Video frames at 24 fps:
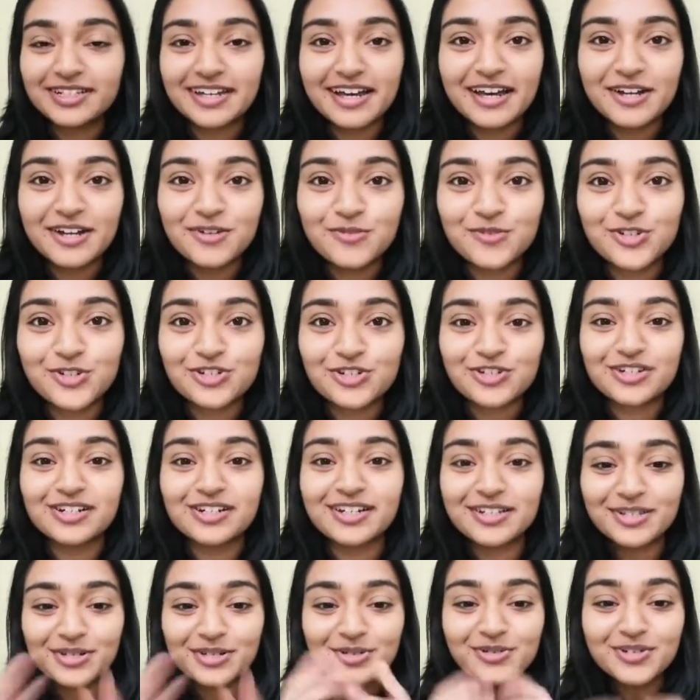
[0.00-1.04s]
the end vision,
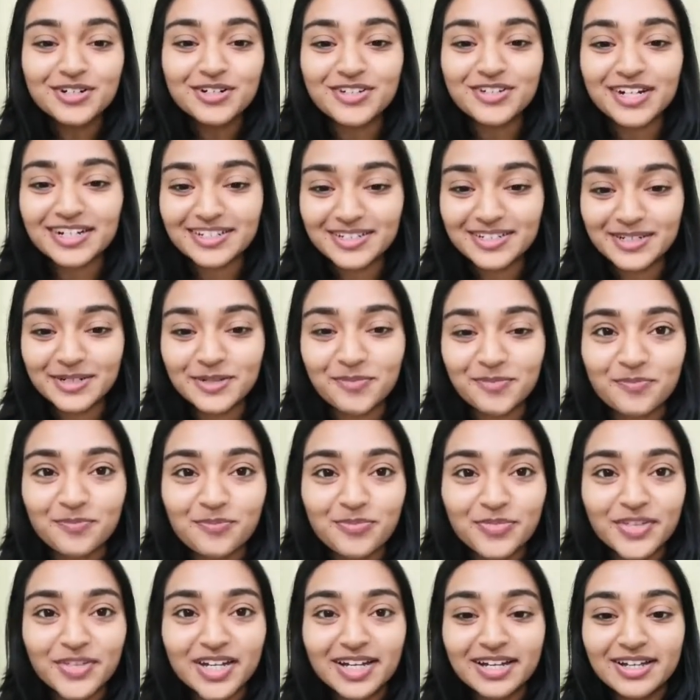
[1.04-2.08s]
let's do it right here.
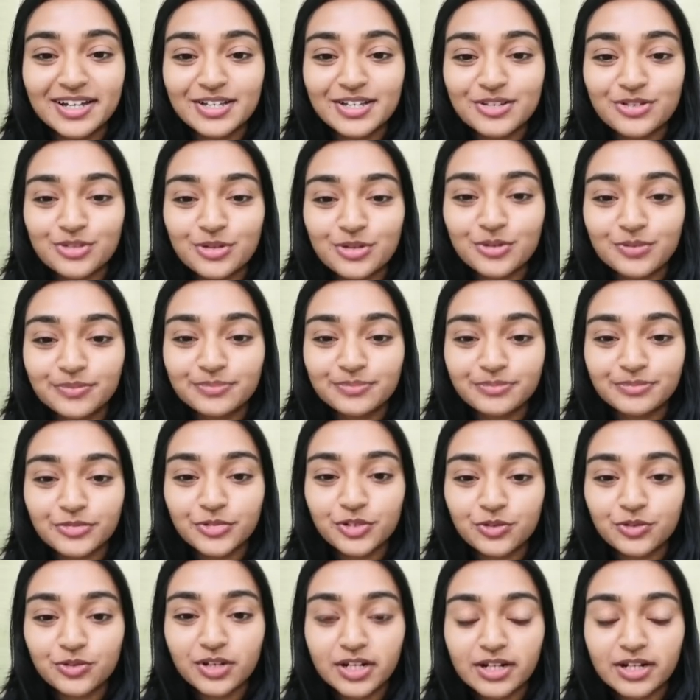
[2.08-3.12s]
So
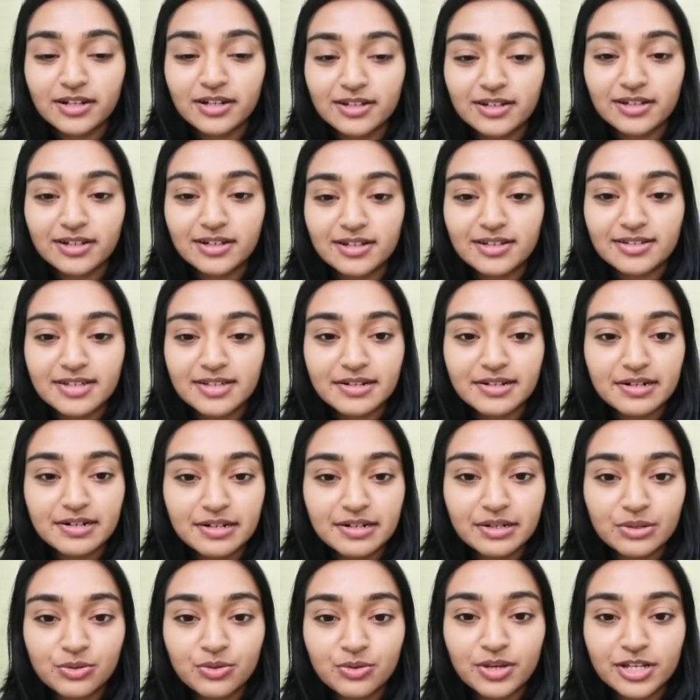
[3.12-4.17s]
you can send a
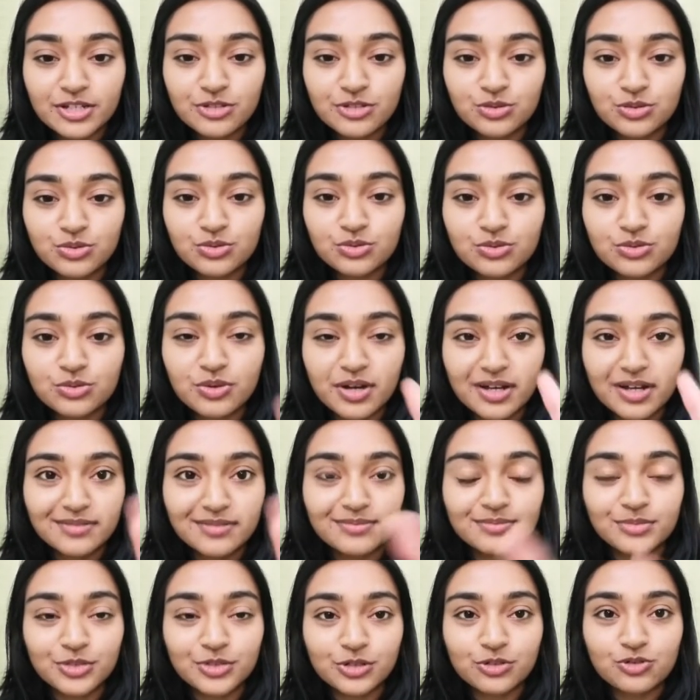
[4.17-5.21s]
request to
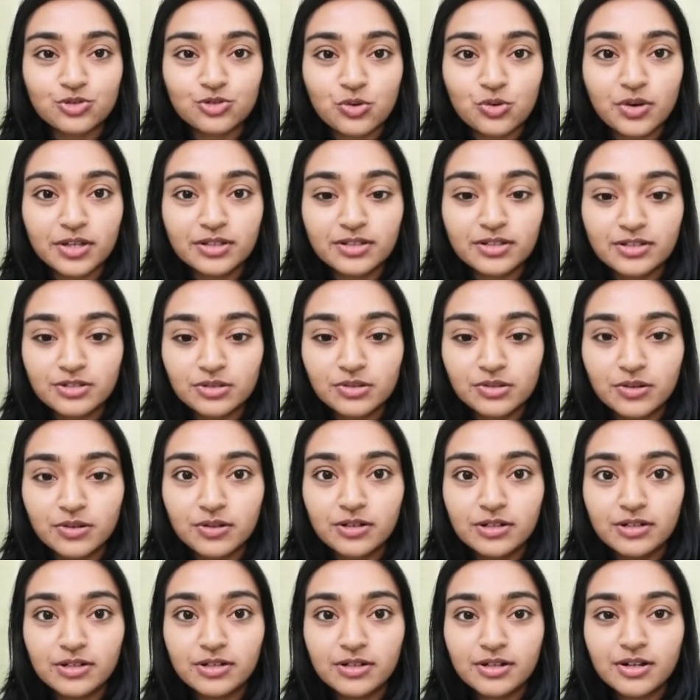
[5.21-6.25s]
join this
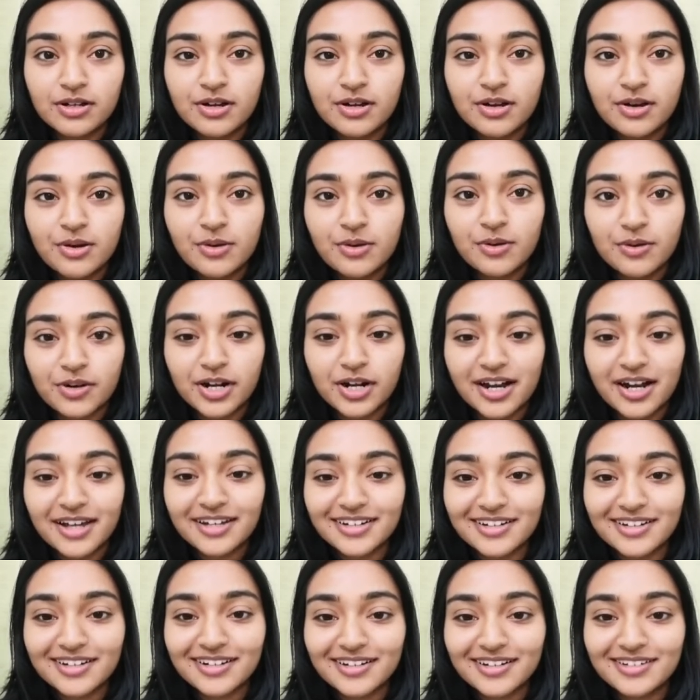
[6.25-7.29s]
call, or I
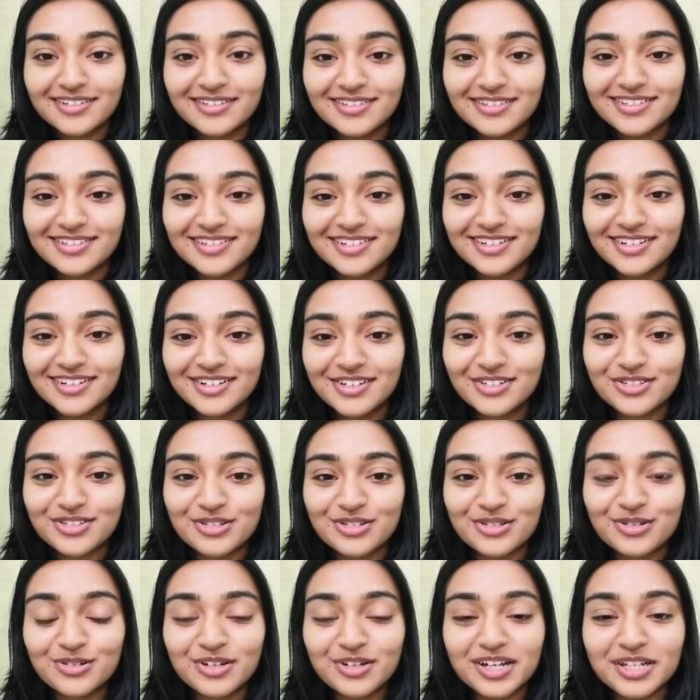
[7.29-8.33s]
can
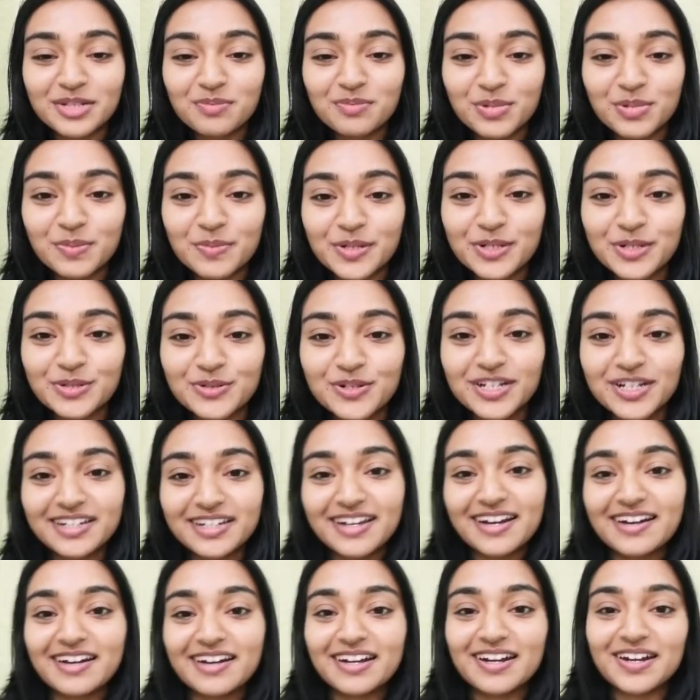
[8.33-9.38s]
just look at the people who are
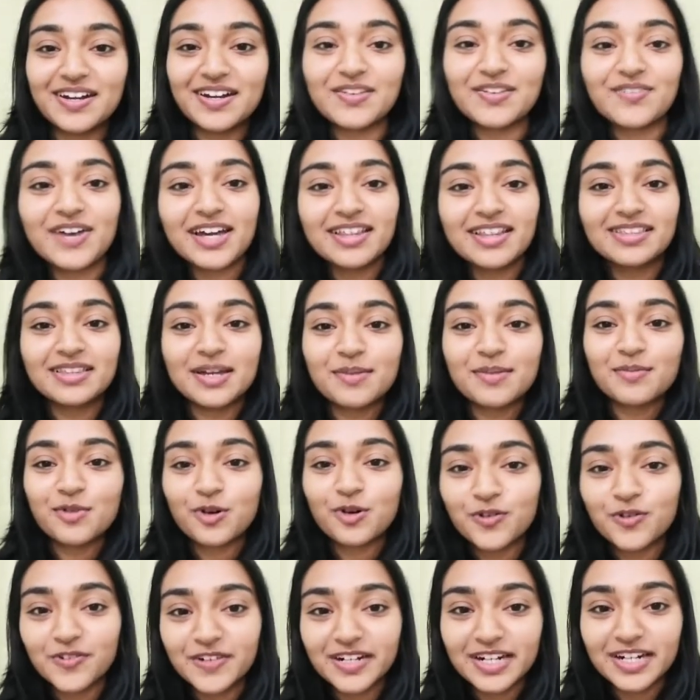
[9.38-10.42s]
there and invite them
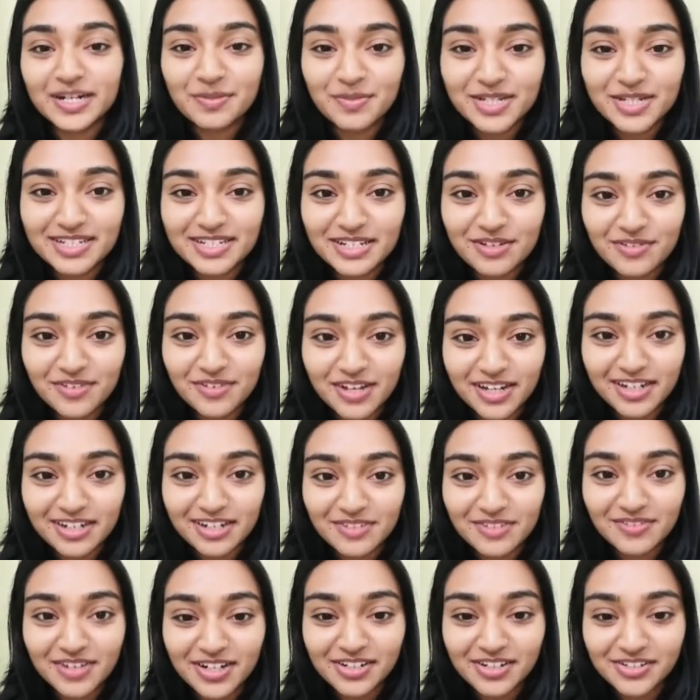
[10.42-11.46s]
over. Let me see if I can
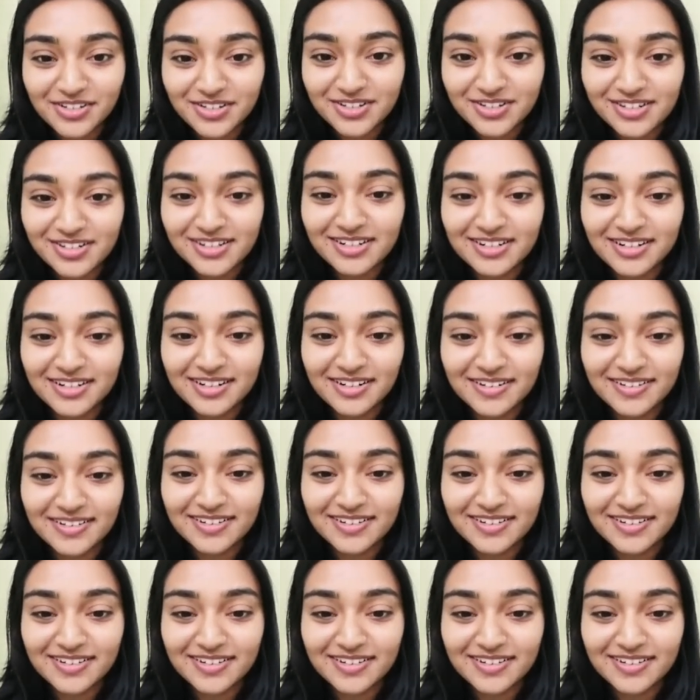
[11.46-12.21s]
invite Kristen.